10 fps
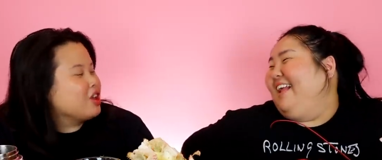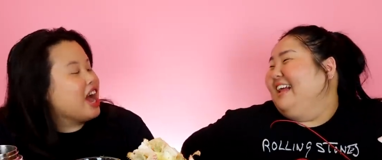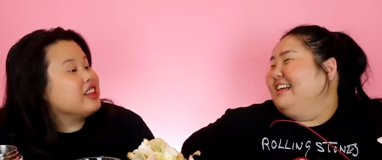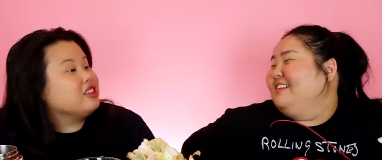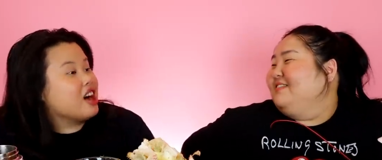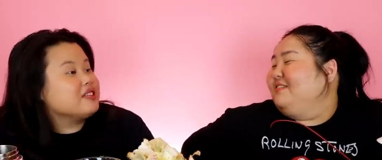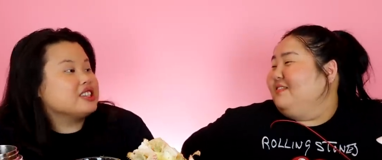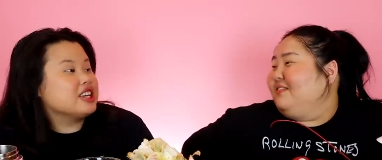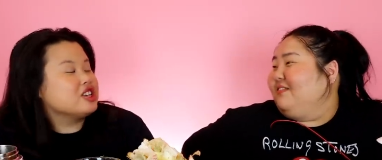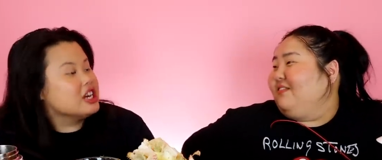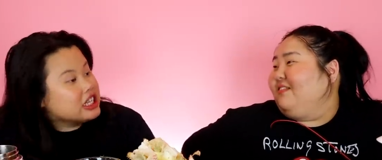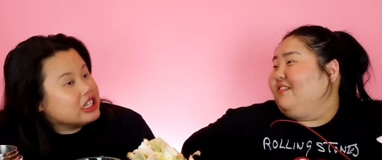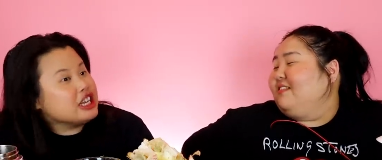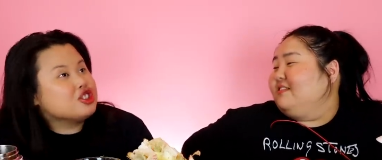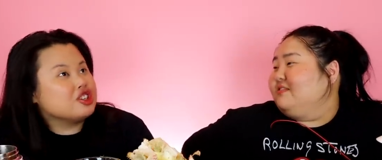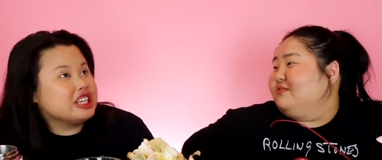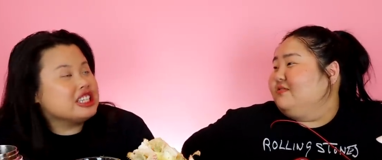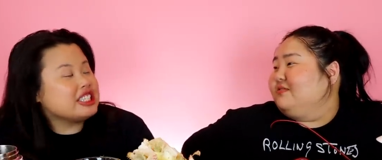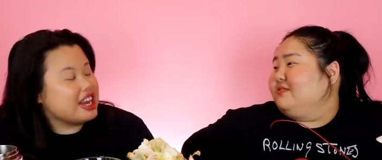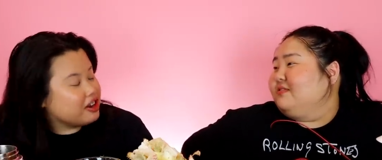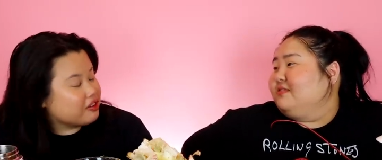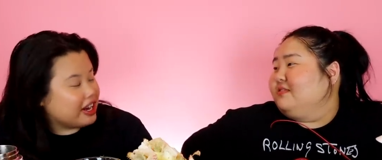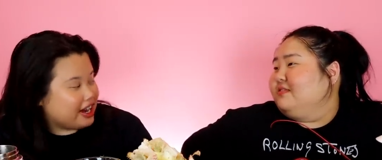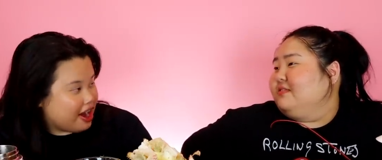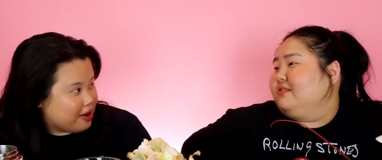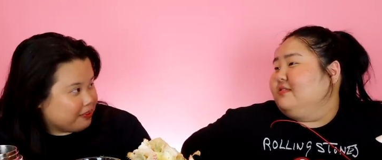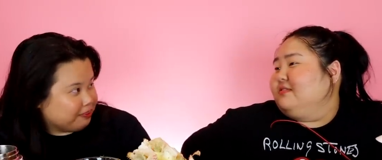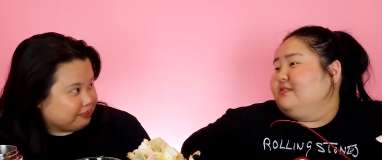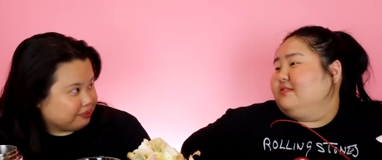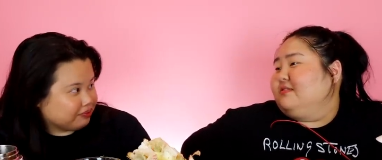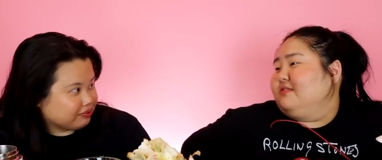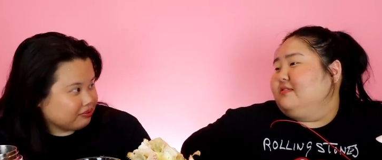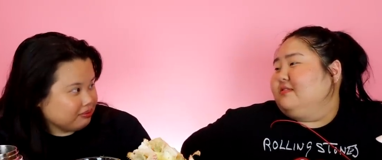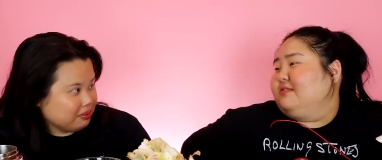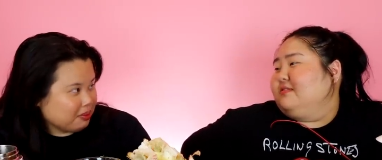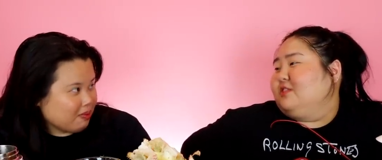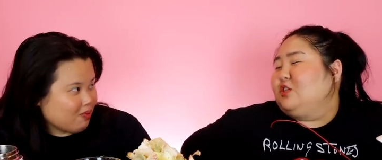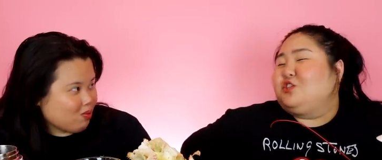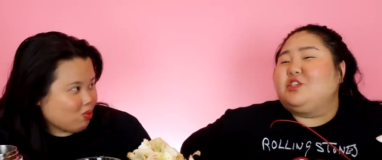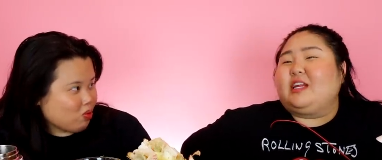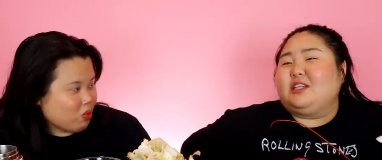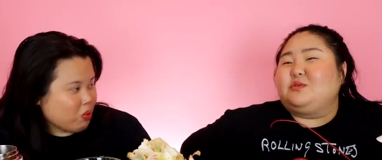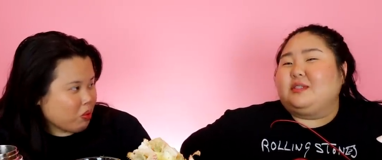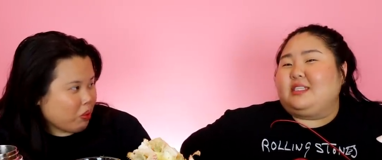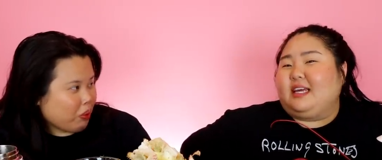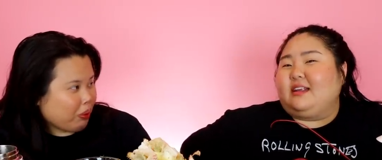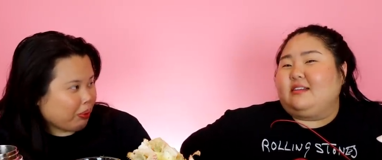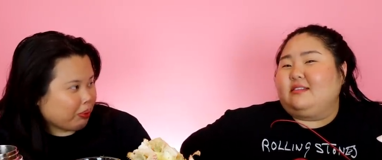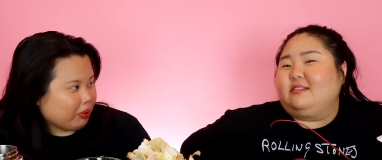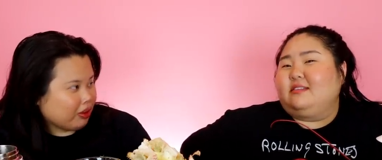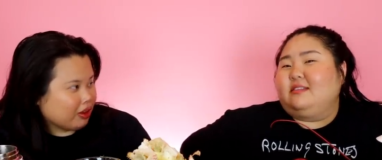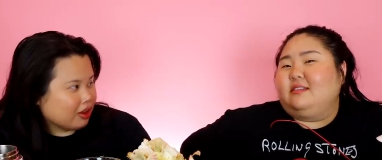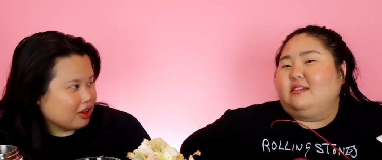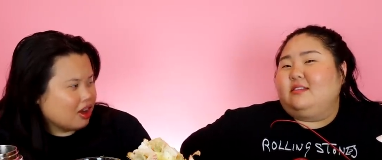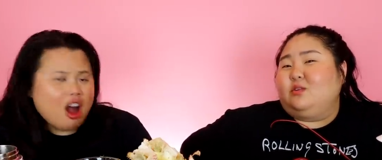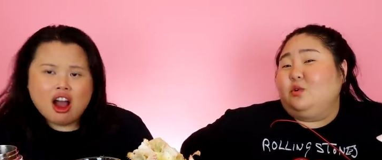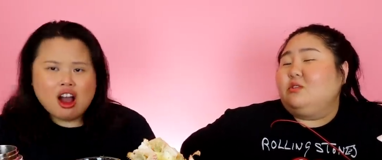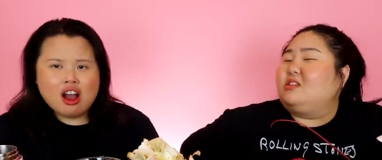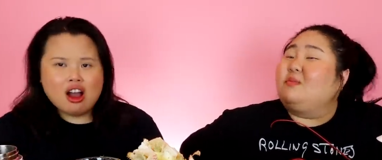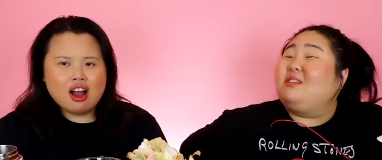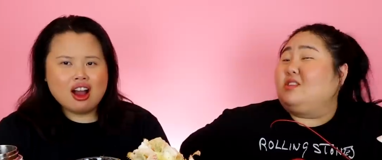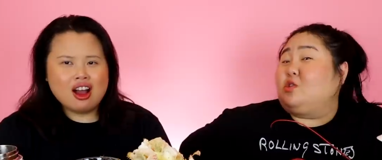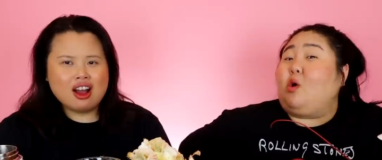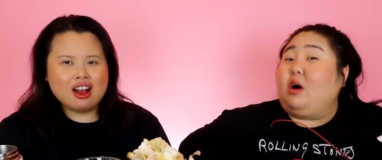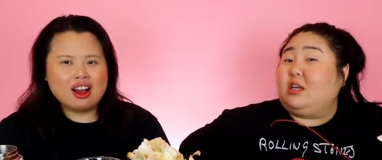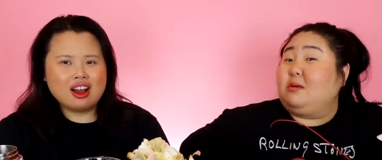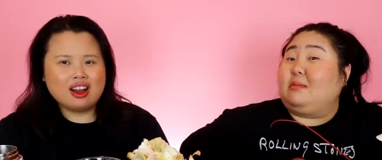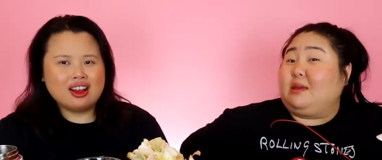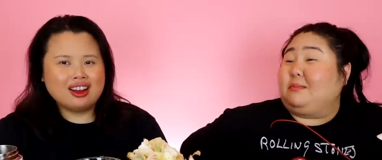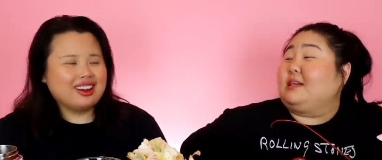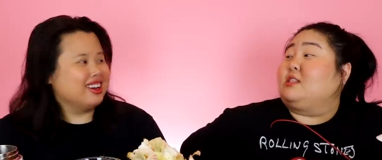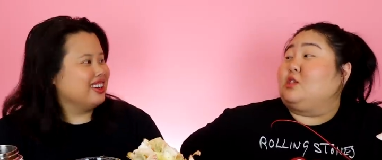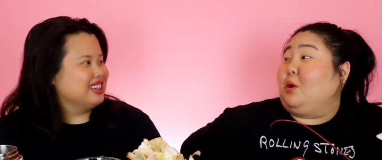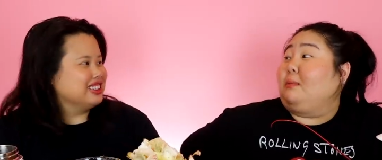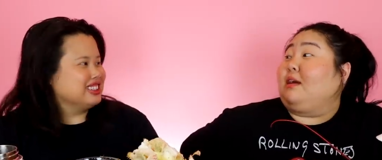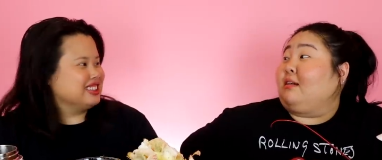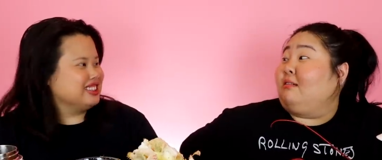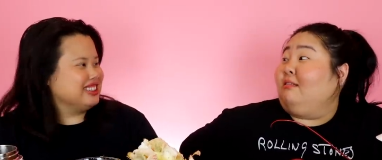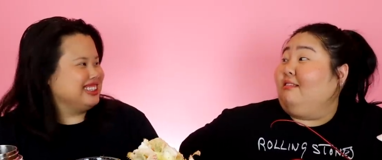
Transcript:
Speaker 1: I love sage. Sage green is in right now. So she
Speaker 2: likes what's in. Ooh, something's talking to me in my stomach.